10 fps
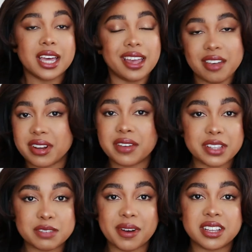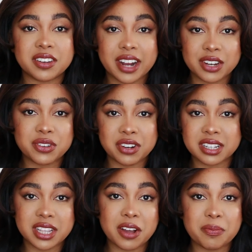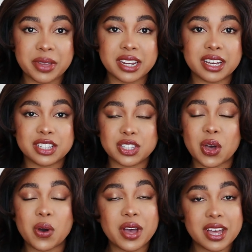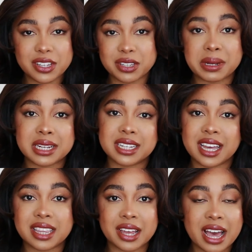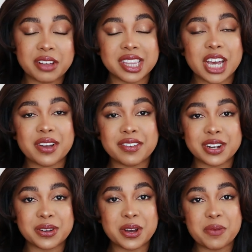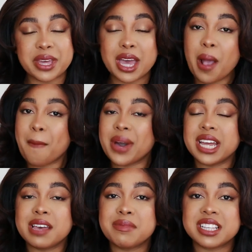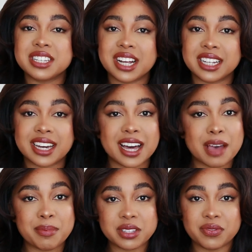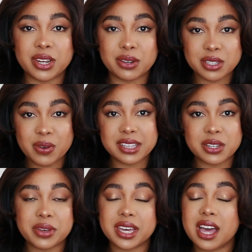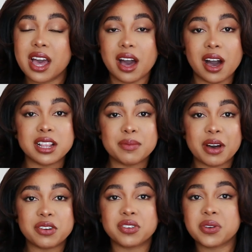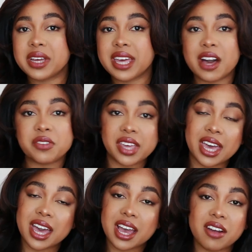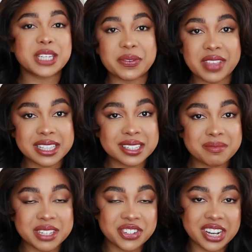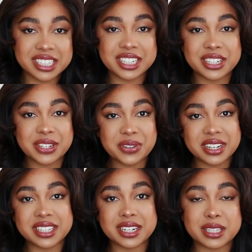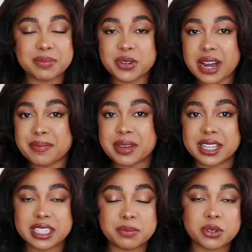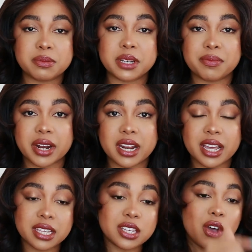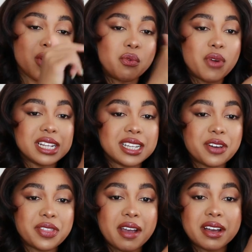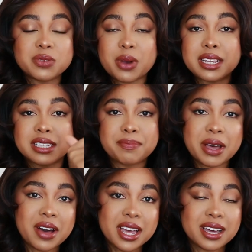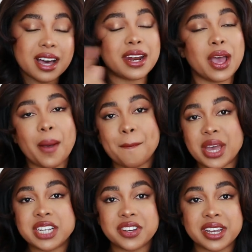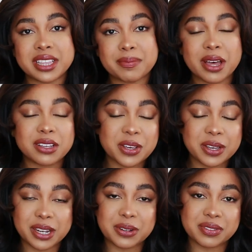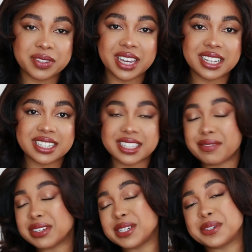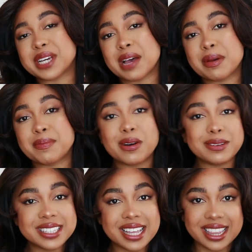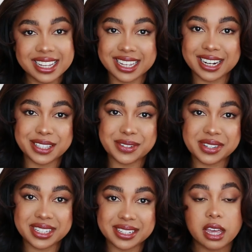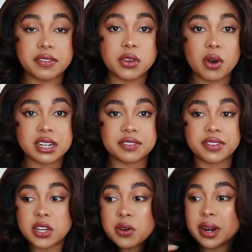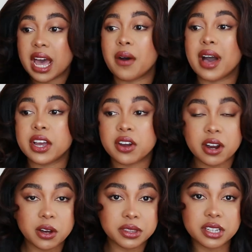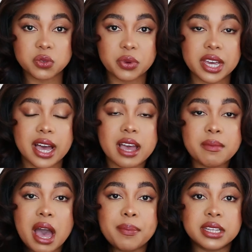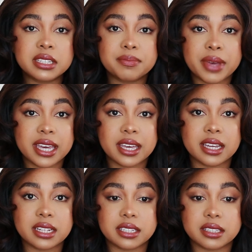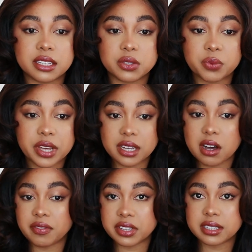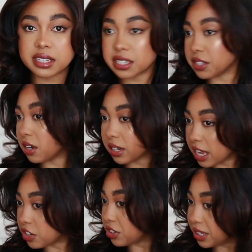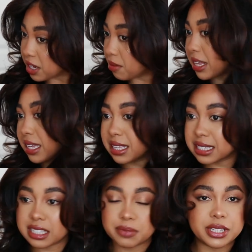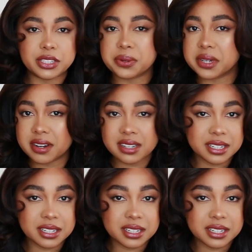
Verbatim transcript: Even if it's sponsored, I do trust their opinion. So just wanted to get that out there. If you don't know me, my name is Angelica. I post videos twice a week all about growing healthy hair. So if that seems interesting to you, consider subscribing. The subscription button is right down there, as well as the bell icon. Make sure you hit the bell so you get notifications every single time I post. Let's get into it. If you want a video on how I curled this wig, I am happy to make it. This wig obviously does not naturally come like this. It's been two years.